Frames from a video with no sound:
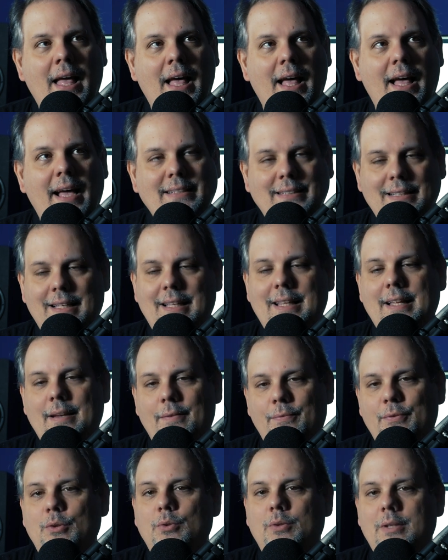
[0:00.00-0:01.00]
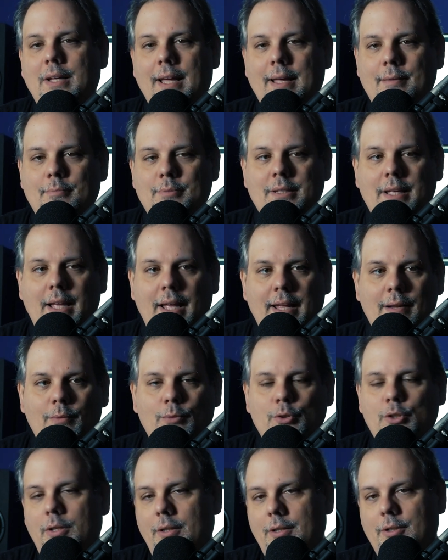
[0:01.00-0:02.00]
I saw that a few times, and it
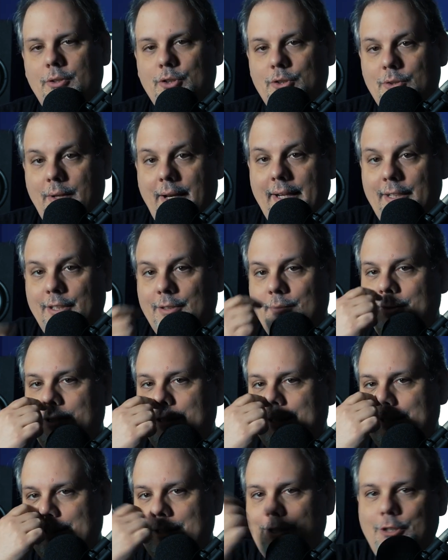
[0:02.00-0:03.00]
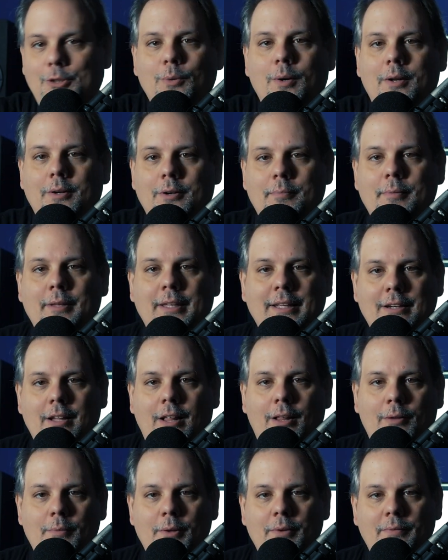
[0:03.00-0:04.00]
was a little strange. I mean, this is a $200 million
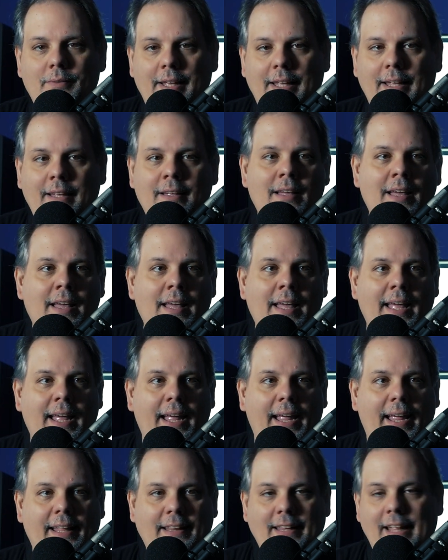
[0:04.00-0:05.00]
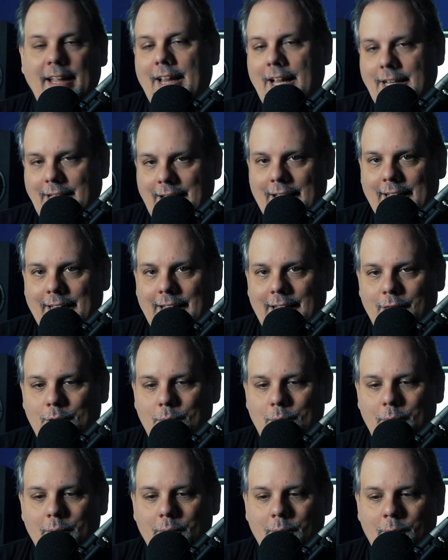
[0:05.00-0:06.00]
movie, and they let that get
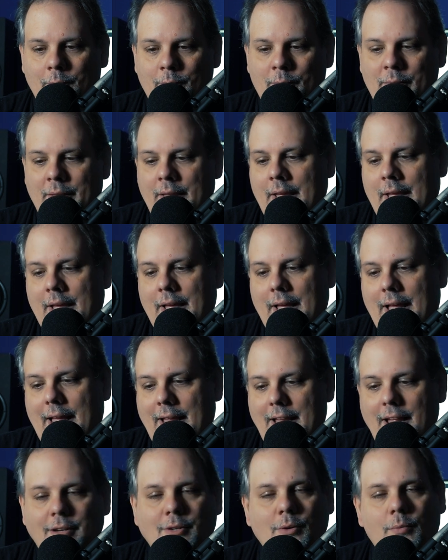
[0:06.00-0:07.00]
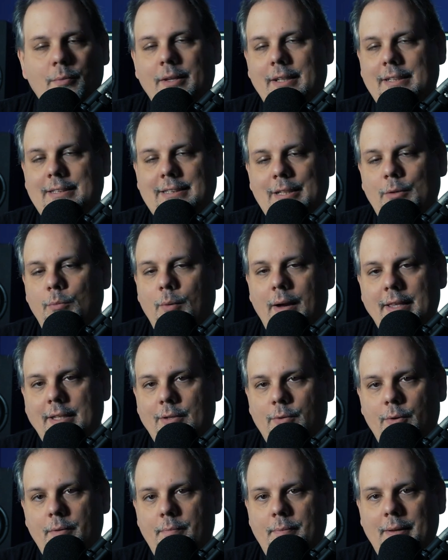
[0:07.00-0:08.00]
through. I don't really see why
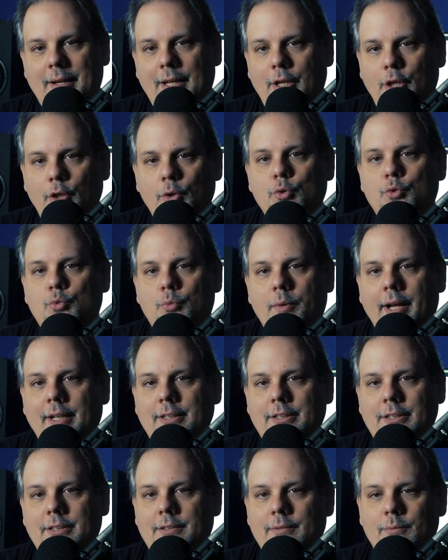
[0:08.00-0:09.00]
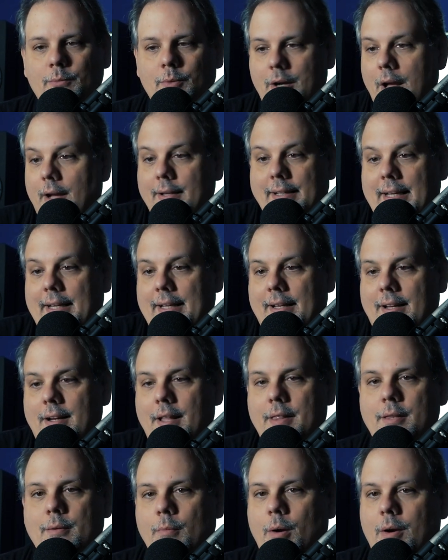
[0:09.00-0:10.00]
there would have been a huge rush. We're not getting
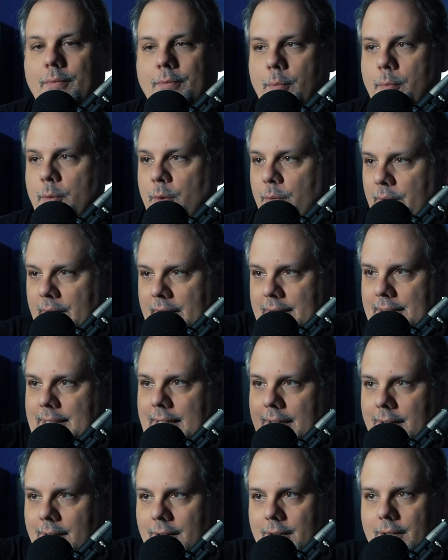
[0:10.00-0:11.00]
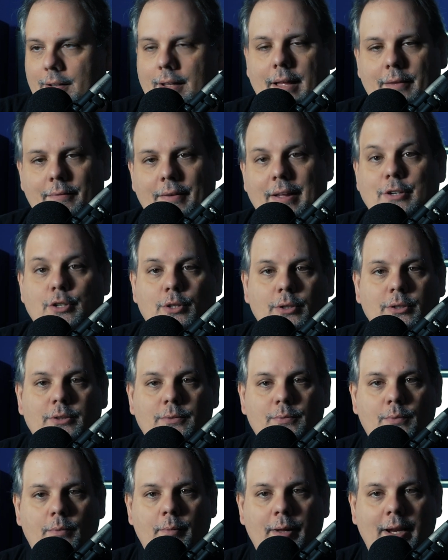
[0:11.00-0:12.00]
another Marvel movie until Avengers,
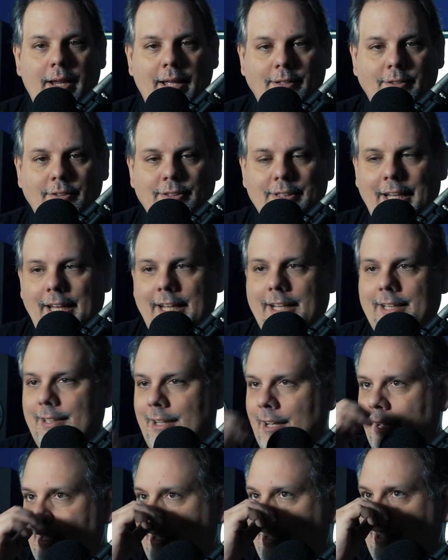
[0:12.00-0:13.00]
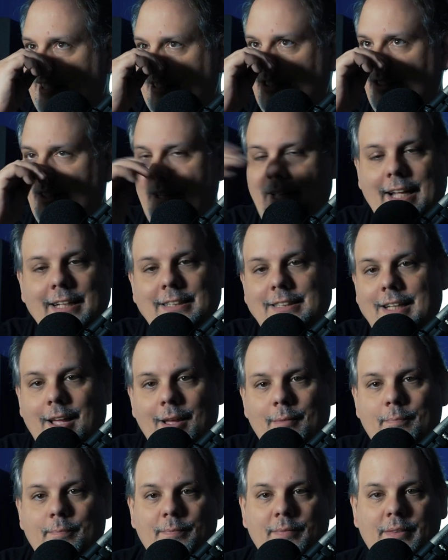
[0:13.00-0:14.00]
from what I understand. So they had
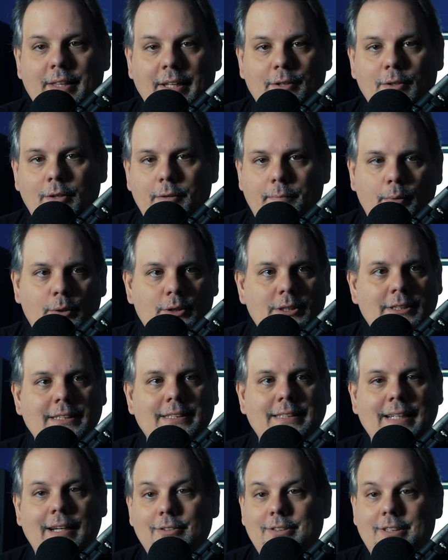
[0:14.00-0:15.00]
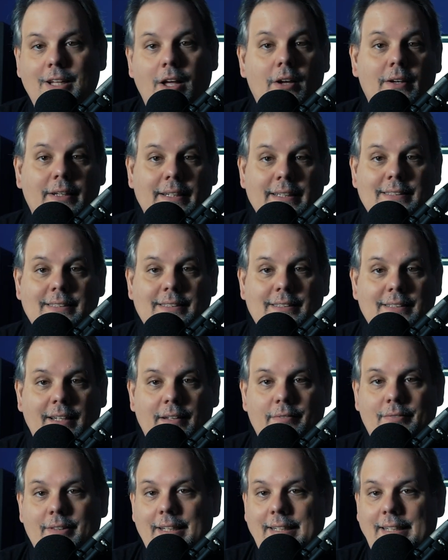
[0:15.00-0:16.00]
time. They could have pushed this out to August
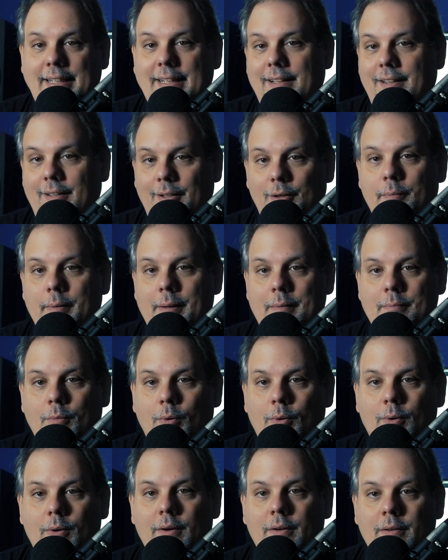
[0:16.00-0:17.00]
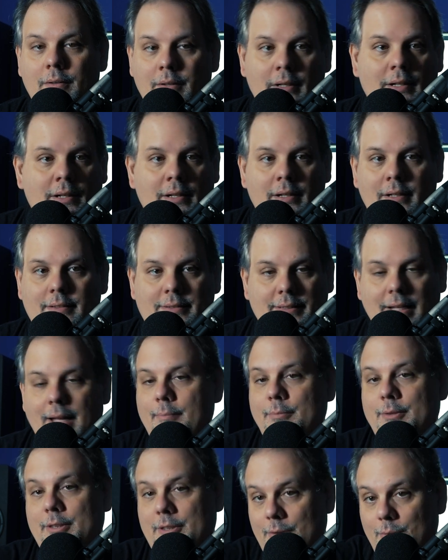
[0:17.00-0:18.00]
if they needed a little bit more
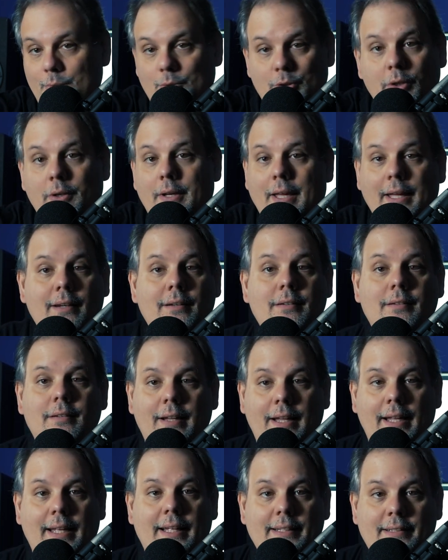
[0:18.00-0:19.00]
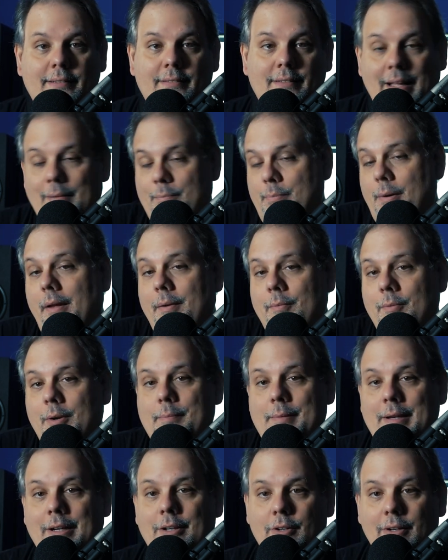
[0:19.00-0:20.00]
time to cook it, and that probably would
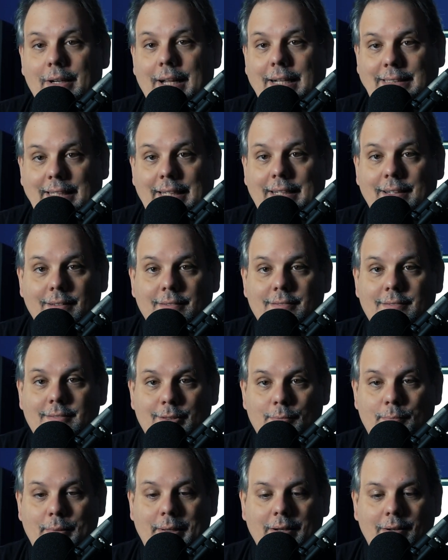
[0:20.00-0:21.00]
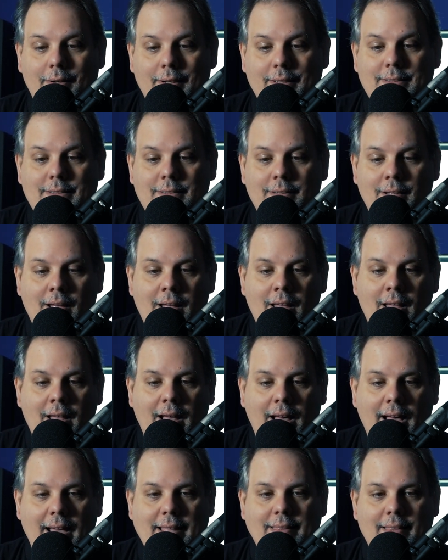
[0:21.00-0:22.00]
have been a good idea, to be honest.
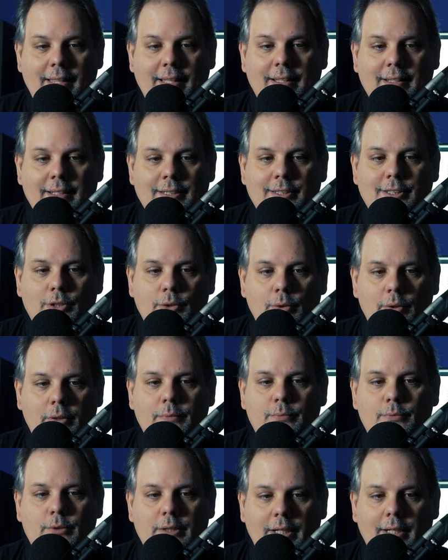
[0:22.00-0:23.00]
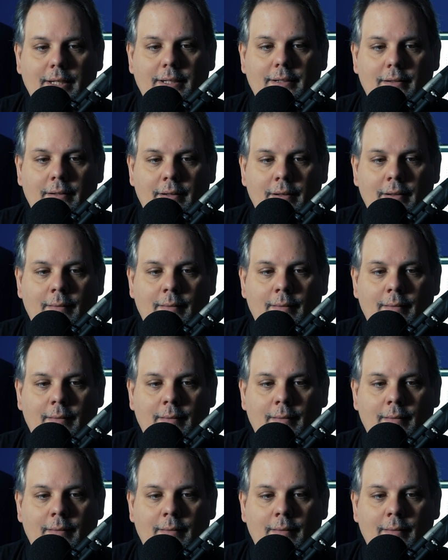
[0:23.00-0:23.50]
I think this could have done